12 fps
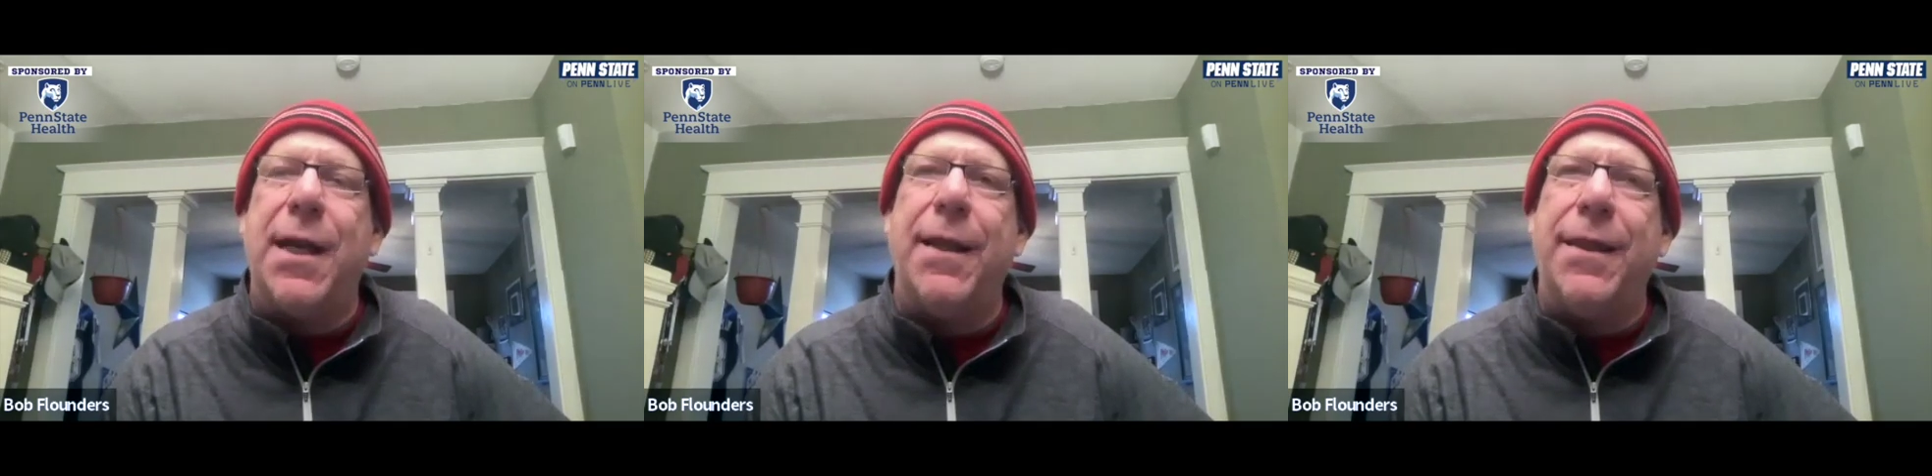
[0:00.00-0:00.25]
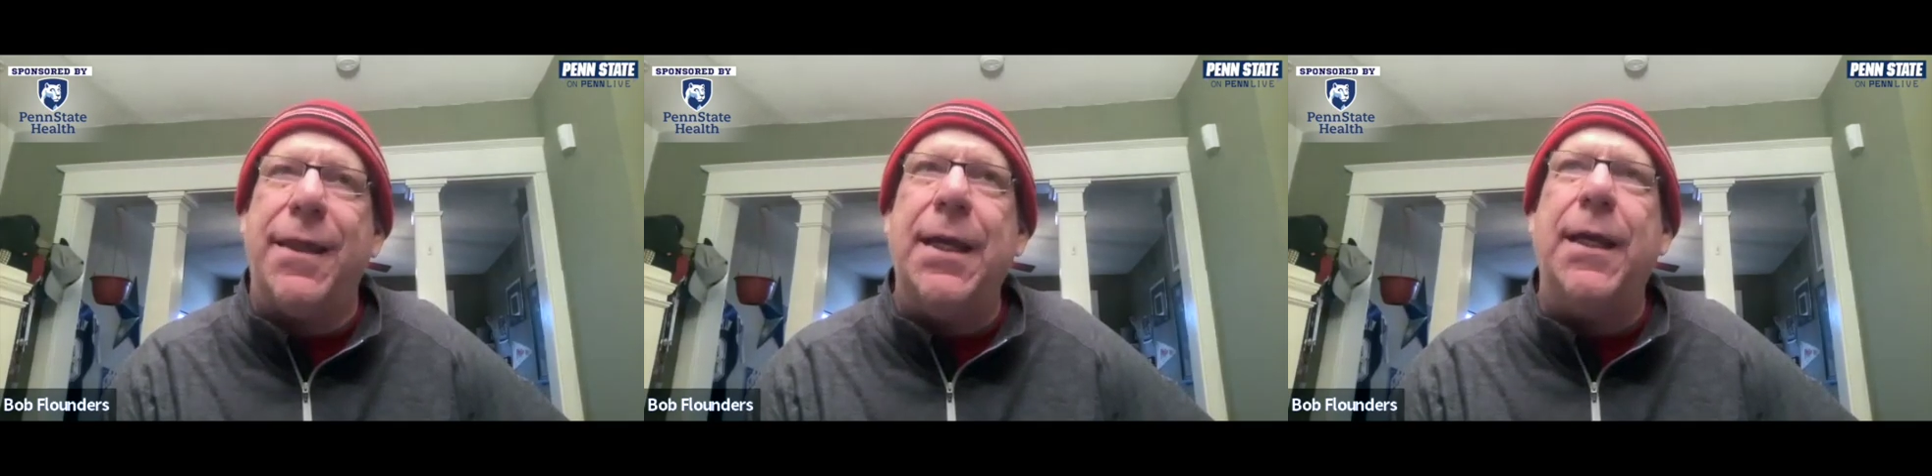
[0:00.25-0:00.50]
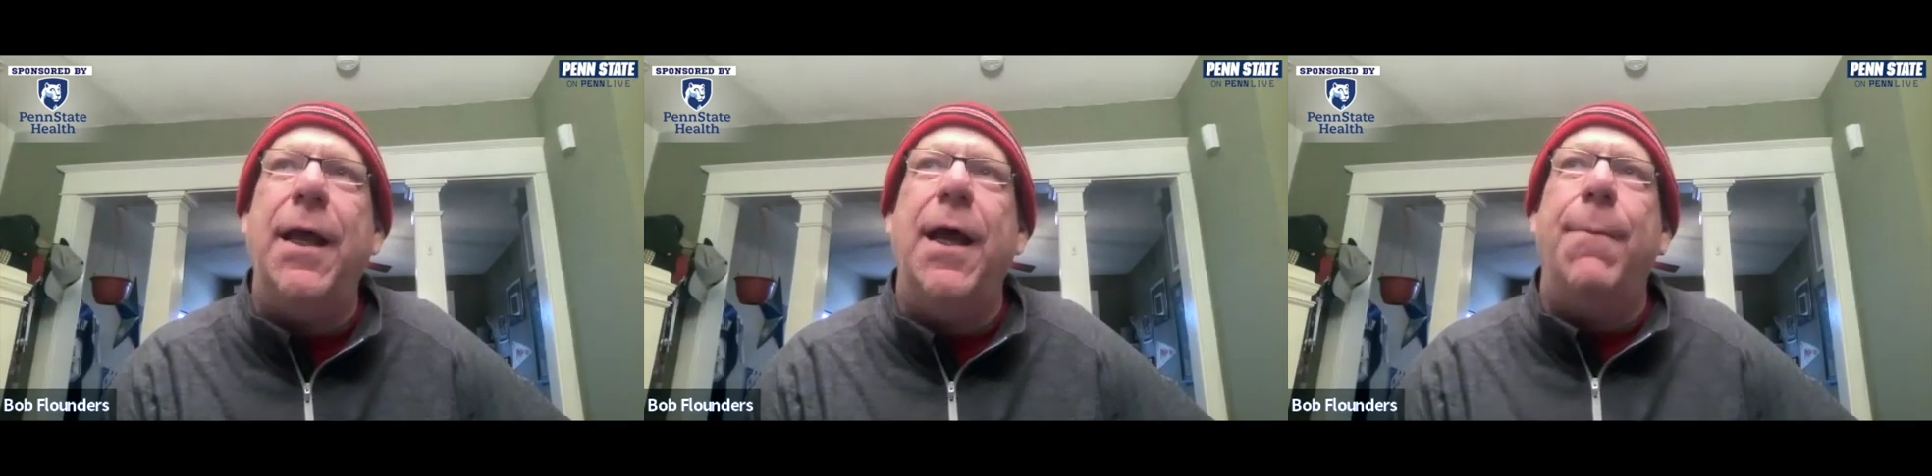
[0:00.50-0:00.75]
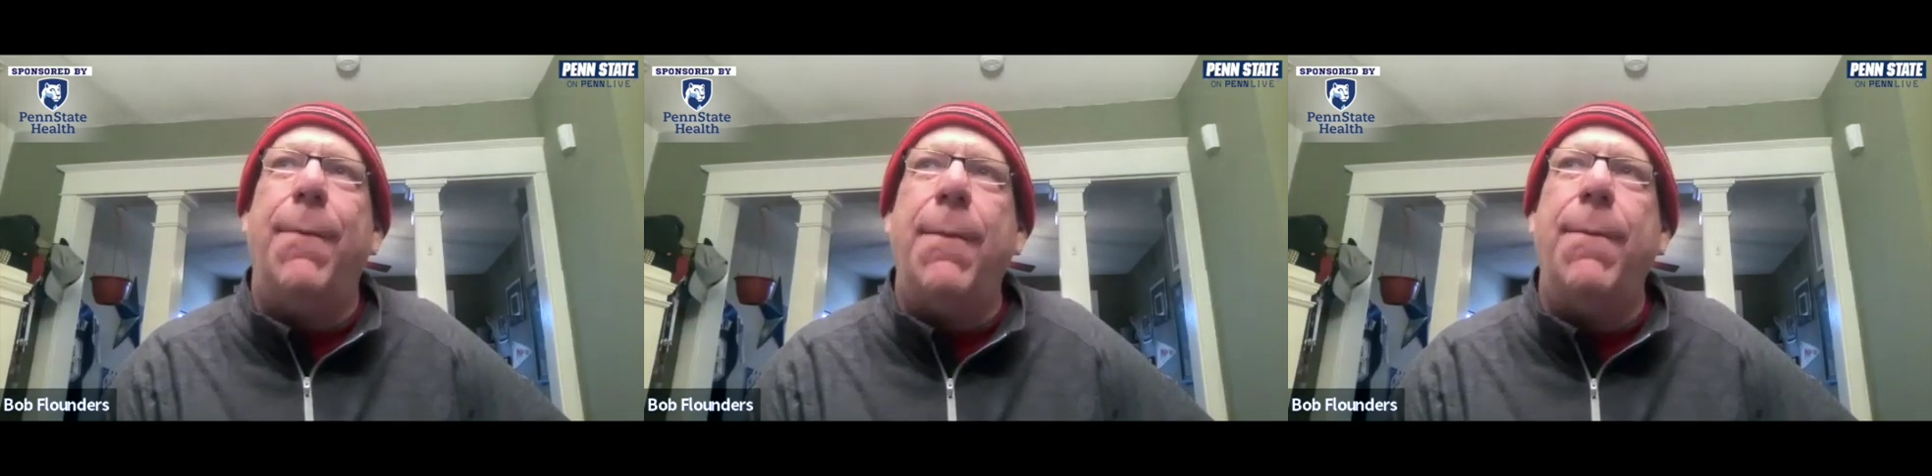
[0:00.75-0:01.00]
And I think
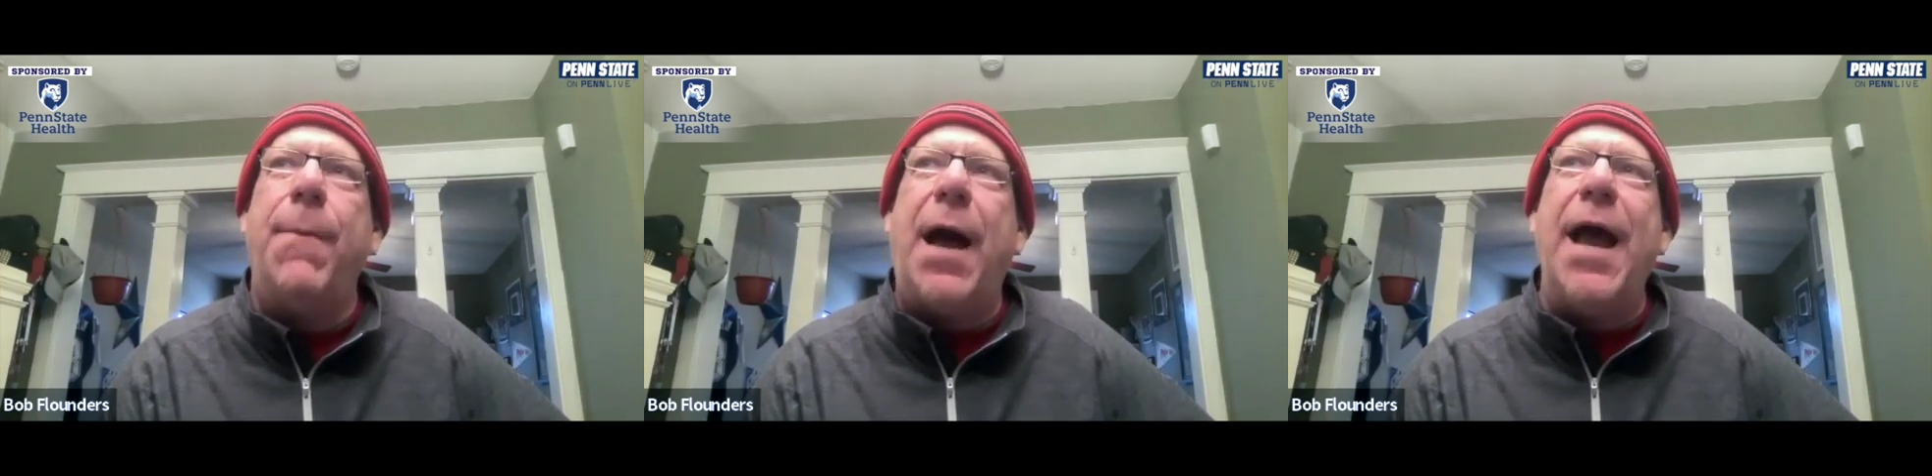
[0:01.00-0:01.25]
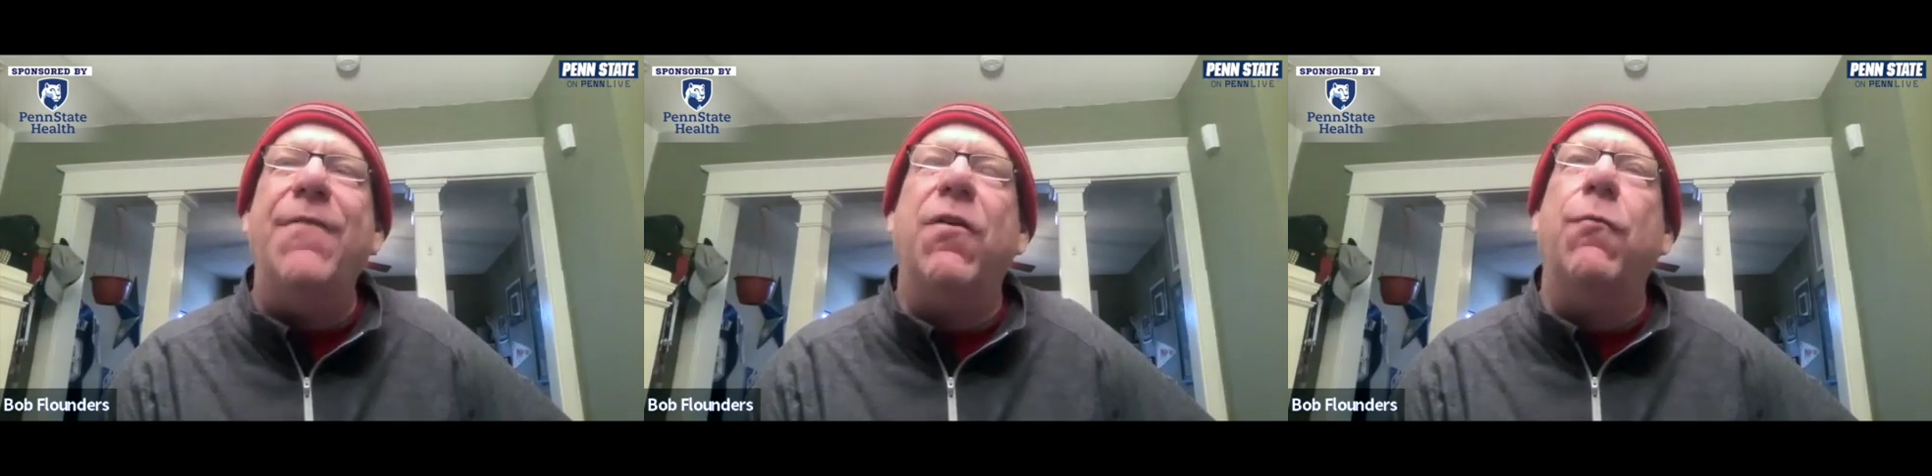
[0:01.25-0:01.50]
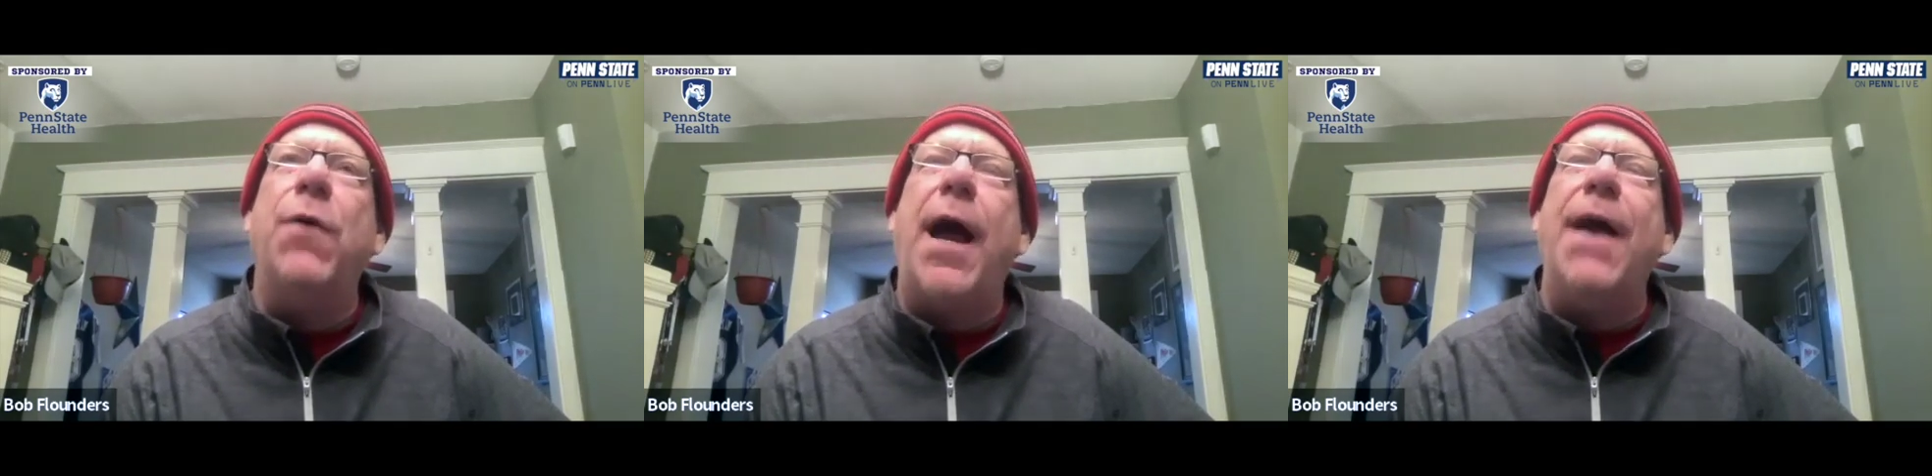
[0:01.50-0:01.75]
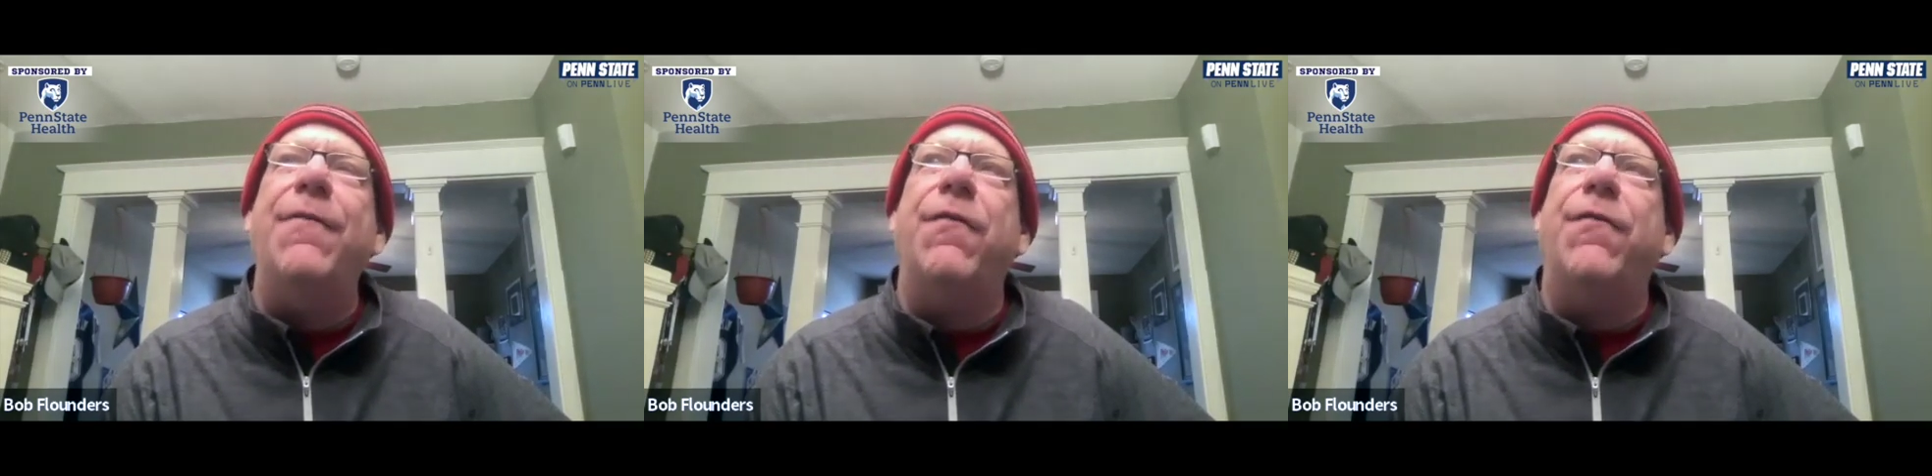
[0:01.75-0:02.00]
I have
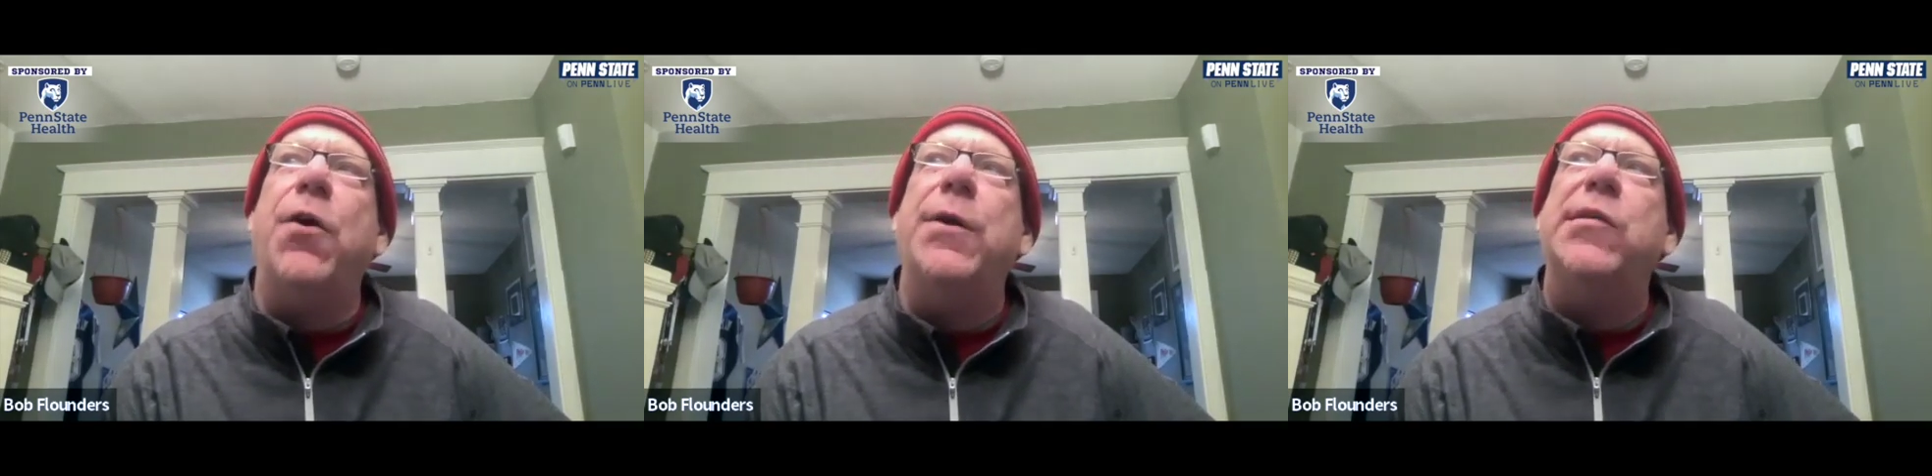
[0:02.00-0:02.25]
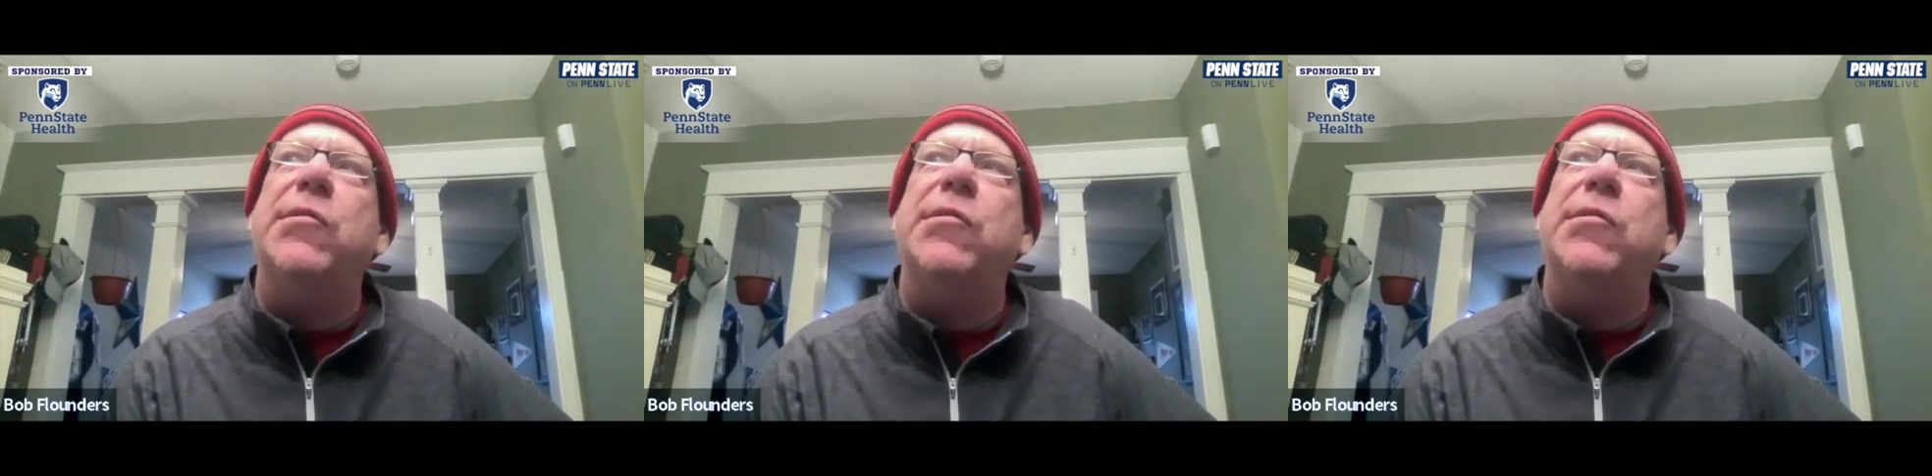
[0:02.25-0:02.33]
a very